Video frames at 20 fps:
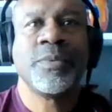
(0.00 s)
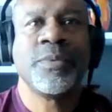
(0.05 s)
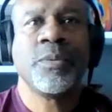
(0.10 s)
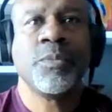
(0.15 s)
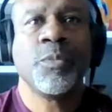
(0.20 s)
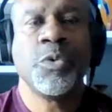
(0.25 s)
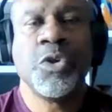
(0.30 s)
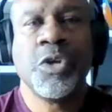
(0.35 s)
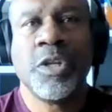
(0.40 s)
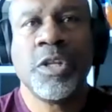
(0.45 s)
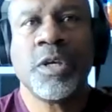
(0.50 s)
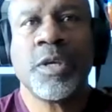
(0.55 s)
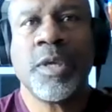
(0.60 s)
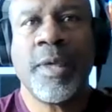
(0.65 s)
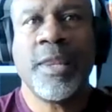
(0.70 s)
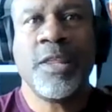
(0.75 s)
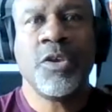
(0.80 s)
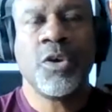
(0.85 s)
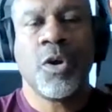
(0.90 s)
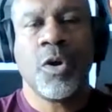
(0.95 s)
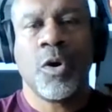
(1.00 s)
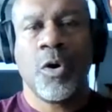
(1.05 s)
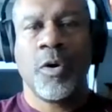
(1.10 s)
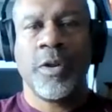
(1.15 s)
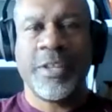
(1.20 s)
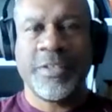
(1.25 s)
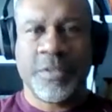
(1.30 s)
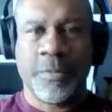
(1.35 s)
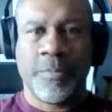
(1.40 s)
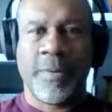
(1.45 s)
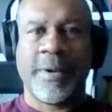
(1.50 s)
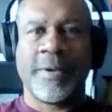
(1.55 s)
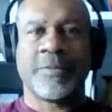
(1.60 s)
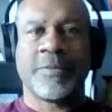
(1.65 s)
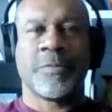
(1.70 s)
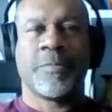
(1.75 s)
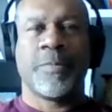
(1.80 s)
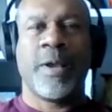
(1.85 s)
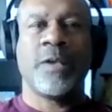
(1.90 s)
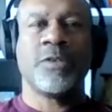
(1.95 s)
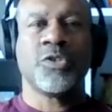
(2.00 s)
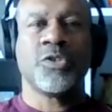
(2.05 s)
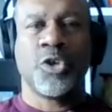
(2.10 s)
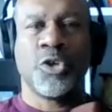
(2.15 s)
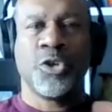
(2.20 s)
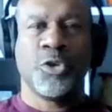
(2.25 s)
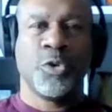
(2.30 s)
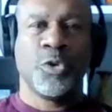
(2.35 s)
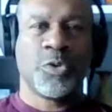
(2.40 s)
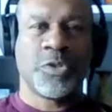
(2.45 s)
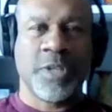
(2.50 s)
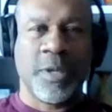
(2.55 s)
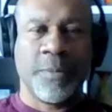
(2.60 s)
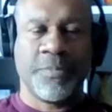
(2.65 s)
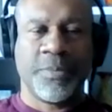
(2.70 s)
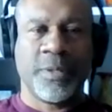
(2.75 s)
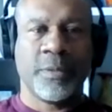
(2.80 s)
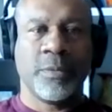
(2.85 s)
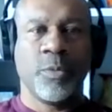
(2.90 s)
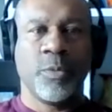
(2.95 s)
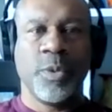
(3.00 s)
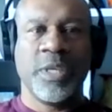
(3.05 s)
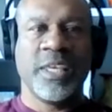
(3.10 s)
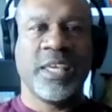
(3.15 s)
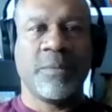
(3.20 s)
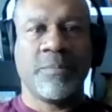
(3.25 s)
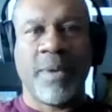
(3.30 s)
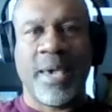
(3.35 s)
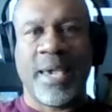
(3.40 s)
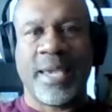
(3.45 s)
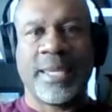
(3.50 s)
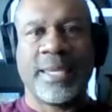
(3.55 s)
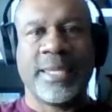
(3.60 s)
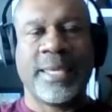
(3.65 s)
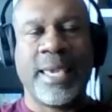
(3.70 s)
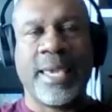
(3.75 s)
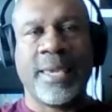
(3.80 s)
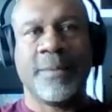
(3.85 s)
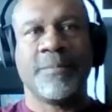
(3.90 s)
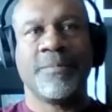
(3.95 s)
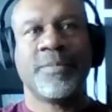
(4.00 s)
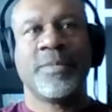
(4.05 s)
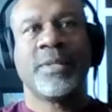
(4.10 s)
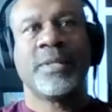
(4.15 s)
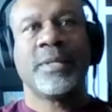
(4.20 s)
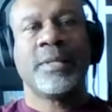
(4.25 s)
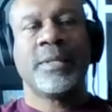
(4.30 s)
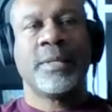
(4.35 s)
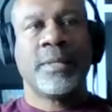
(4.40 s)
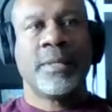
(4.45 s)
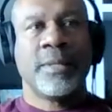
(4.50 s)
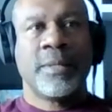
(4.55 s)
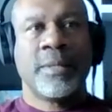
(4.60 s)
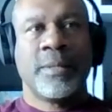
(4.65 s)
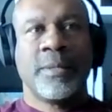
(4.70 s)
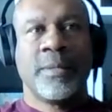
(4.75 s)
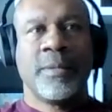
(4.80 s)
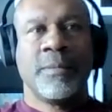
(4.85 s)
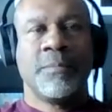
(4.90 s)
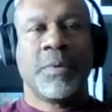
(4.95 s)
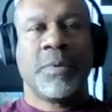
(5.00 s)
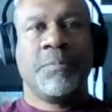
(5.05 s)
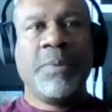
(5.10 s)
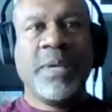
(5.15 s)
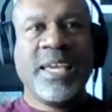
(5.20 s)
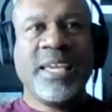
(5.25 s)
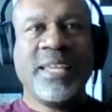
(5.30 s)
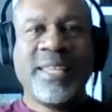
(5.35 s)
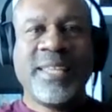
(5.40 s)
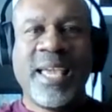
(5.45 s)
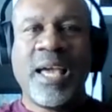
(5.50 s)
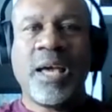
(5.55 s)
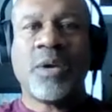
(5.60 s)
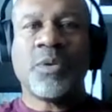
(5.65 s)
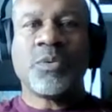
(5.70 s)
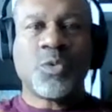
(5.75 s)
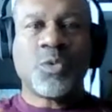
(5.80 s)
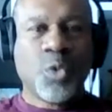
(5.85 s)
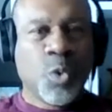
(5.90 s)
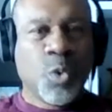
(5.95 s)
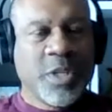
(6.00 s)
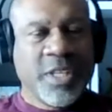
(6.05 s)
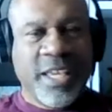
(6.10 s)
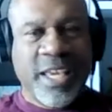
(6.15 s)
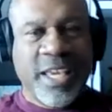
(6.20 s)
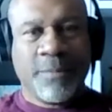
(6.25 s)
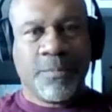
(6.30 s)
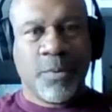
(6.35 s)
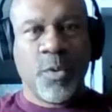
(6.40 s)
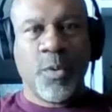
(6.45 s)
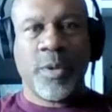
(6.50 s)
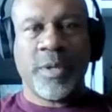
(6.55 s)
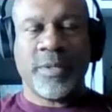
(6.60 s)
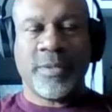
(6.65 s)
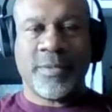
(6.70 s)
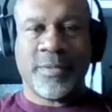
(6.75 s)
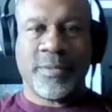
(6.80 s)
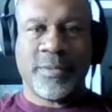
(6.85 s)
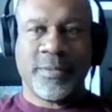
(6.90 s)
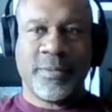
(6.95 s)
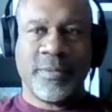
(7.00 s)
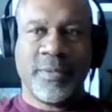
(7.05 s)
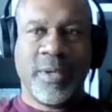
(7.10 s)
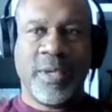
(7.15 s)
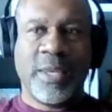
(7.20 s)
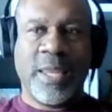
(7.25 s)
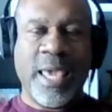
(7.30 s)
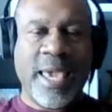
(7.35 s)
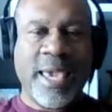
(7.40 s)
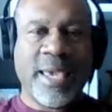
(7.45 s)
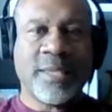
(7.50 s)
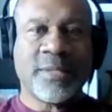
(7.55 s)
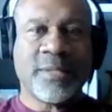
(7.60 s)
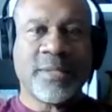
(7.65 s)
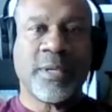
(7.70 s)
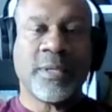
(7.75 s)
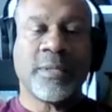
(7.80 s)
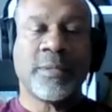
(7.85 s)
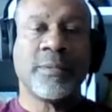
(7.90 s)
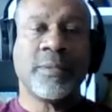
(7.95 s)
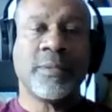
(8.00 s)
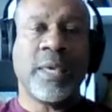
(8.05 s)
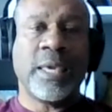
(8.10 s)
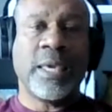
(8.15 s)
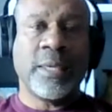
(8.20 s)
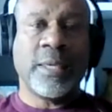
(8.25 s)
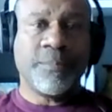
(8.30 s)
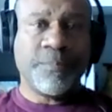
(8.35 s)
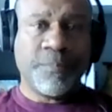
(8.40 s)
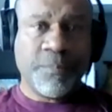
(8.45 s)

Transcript: when you look at it and you go, oh, that's the Browns. The Browns are going to do something. We can get back in the game. But being down 28 points and asking a